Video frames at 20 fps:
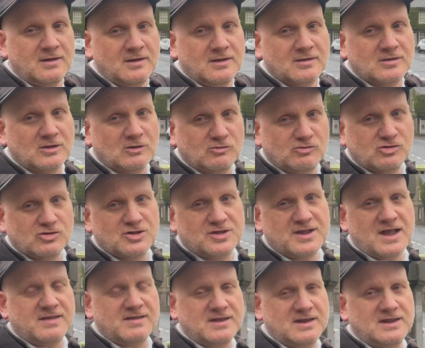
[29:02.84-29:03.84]
So just
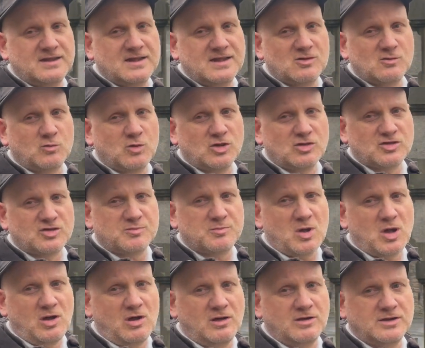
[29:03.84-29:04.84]
standing in this one
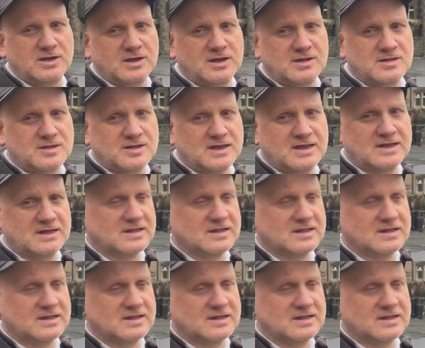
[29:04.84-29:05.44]
spot, you can see